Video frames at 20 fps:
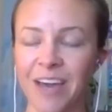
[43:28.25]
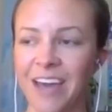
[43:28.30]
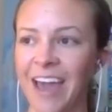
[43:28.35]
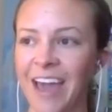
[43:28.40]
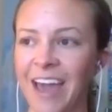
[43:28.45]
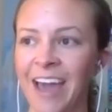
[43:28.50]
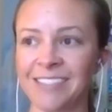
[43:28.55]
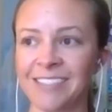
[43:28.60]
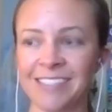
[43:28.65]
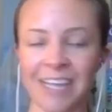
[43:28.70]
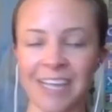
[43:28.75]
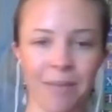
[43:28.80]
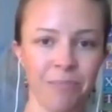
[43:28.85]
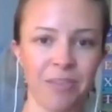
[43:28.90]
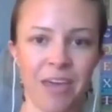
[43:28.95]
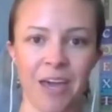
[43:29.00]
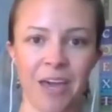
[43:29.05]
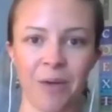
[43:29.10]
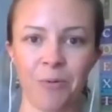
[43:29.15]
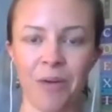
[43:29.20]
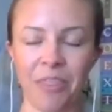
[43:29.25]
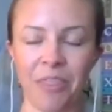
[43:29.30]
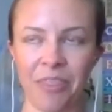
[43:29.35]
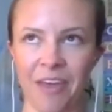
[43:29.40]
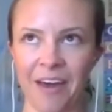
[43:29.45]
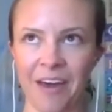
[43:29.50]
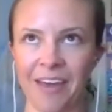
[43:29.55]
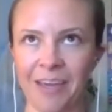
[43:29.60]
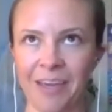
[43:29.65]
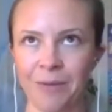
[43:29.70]
And same thing with
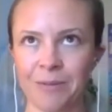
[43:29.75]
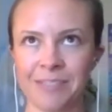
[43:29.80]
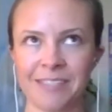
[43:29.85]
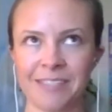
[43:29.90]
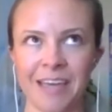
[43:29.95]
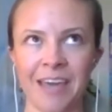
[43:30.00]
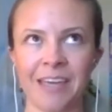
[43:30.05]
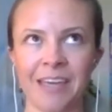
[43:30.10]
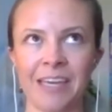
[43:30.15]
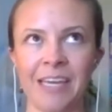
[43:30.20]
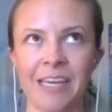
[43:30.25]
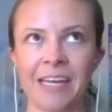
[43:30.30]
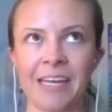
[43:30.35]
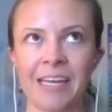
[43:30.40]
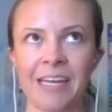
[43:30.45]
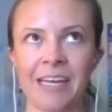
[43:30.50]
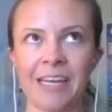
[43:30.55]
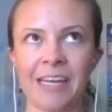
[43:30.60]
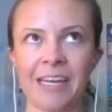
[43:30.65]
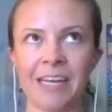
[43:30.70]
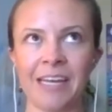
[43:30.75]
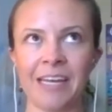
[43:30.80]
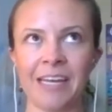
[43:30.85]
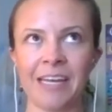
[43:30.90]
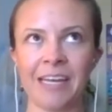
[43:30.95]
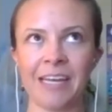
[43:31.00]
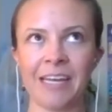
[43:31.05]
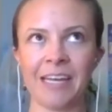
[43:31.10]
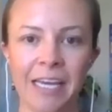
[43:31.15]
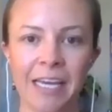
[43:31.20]
uh, he was saying he now puts
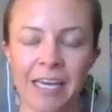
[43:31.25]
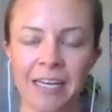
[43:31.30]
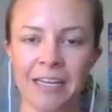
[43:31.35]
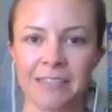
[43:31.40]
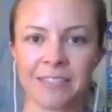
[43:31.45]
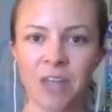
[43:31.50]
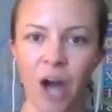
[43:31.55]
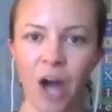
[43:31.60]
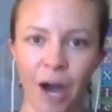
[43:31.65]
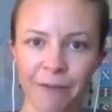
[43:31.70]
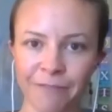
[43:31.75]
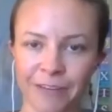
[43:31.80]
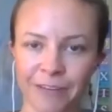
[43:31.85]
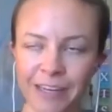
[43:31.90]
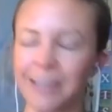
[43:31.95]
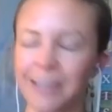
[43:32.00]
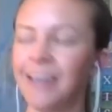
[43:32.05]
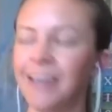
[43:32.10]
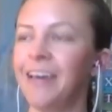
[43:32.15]
honey in his coffee